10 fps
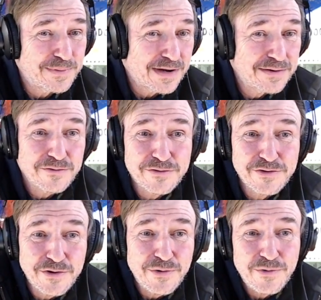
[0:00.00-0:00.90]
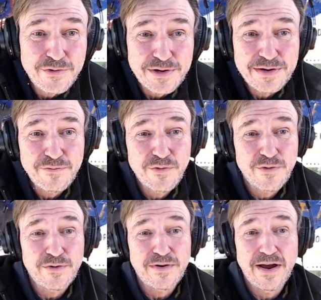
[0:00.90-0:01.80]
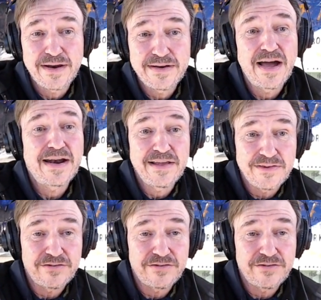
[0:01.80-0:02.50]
But I don't know that were I not in this